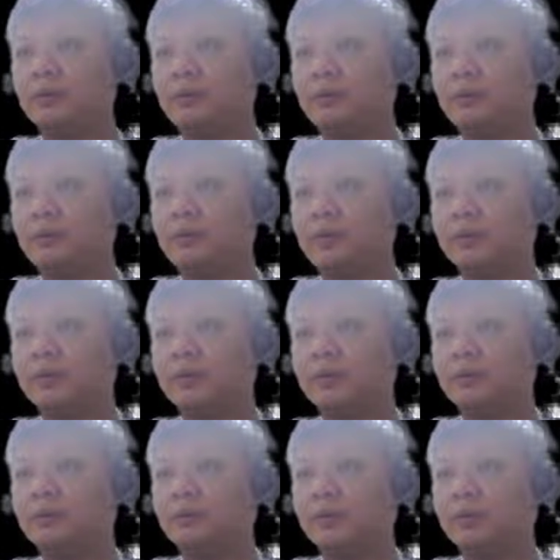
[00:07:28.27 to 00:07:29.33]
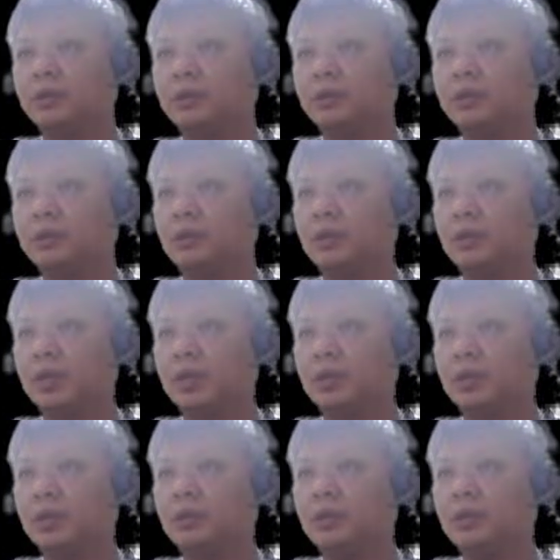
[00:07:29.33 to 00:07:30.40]
plus 6 to threaten the cannon,
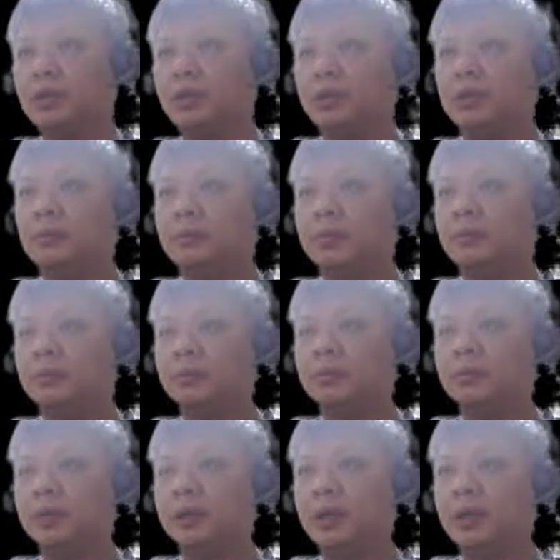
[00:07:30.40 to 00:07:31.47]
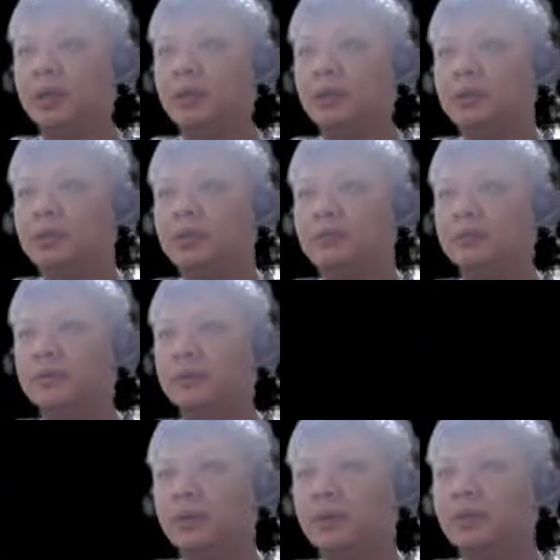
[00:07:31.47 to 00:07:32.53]
Black will play c4,
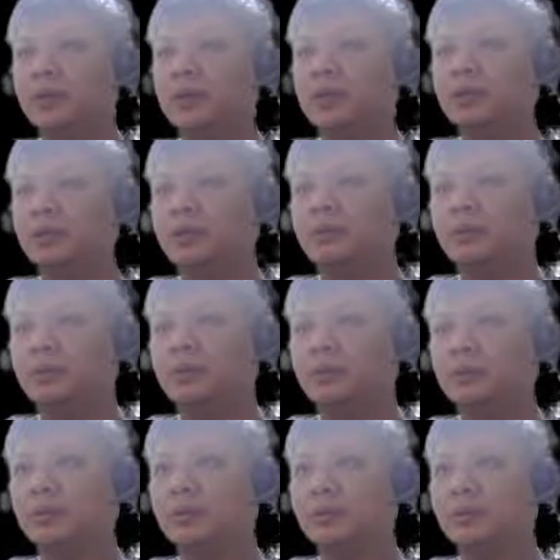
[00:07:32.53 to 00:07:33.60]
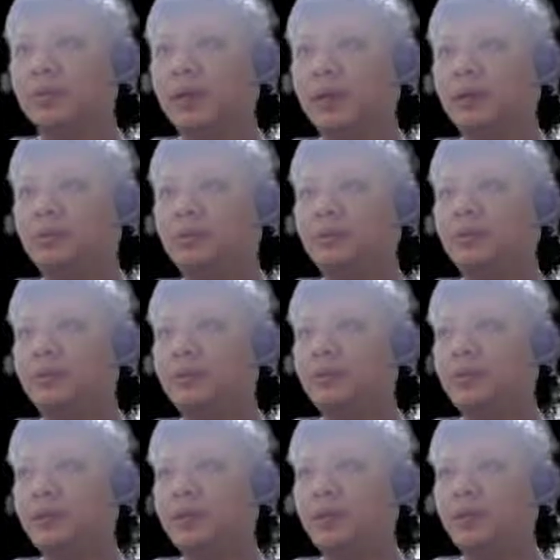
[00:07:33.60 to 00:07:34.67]
c3 equals to 5,
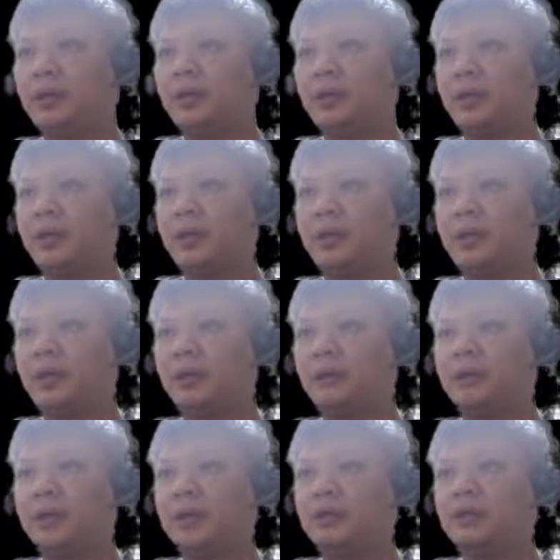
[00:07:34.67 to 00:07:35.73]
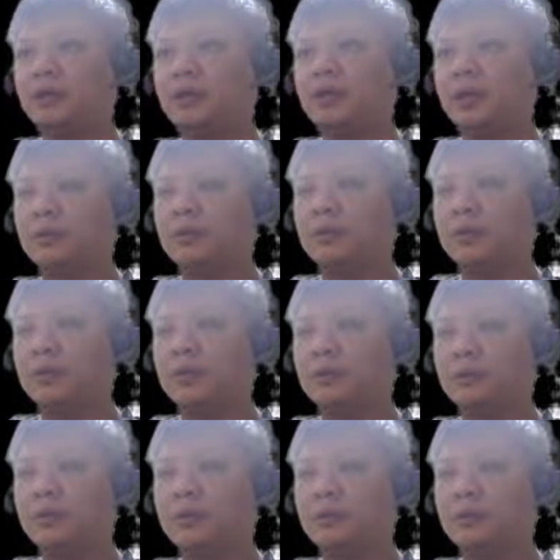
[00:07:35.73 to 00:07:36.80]
and have an extra chariot in a winning
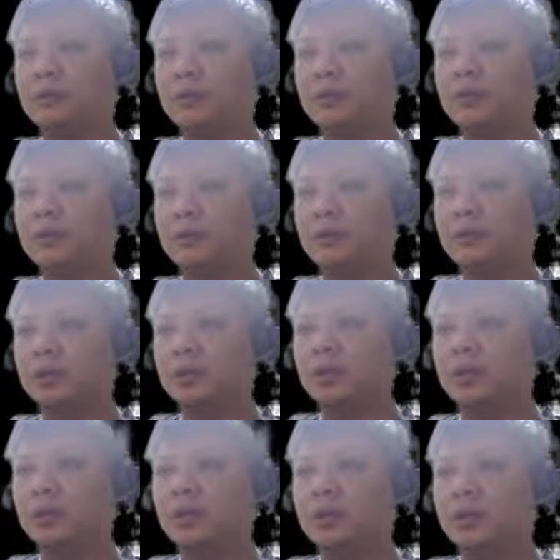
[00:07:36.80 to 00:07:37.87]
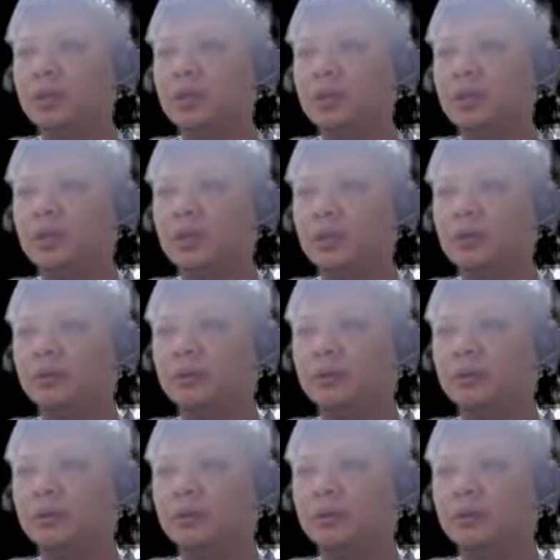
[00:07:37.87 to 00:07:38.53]
position. Now,